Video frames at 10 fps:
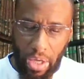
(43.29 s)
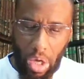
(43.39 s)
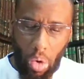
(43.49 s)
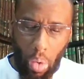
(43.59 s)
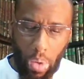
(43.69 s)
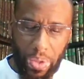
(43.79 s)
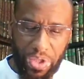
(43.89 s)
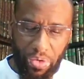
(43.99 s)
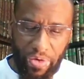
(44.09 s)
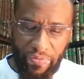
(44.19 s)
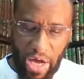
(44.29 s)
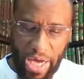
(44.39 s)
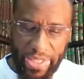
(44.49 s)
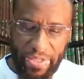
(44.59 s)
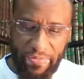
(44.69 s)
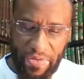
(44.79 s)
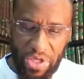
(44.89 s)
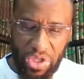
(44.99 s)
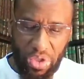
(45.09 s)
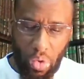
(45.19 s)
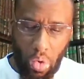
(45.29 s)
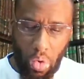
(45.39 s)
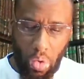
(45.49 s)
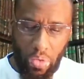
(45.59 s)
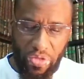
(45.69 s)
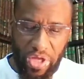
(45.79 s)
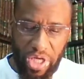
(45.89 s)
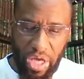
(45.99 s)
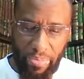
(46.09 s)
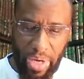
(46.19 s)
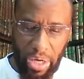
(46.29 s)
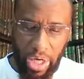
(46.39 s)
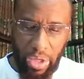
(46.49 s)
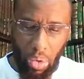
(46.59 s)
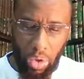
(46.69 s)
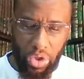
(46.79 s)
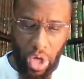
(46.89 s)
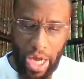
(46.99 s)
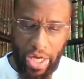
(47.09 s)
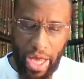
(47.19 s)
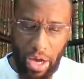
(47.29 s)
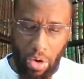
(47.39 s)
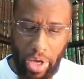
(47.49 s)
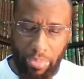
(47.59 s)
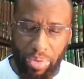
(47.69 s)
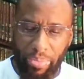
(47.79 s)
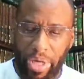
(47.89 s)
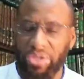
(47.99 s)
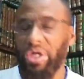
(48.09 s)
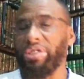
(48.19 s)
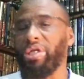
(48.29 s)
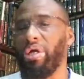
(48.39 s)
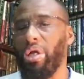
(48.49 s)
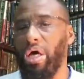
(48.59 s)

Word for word: What would you advise? Finish school, then get married, or try now and put my trust in Allah?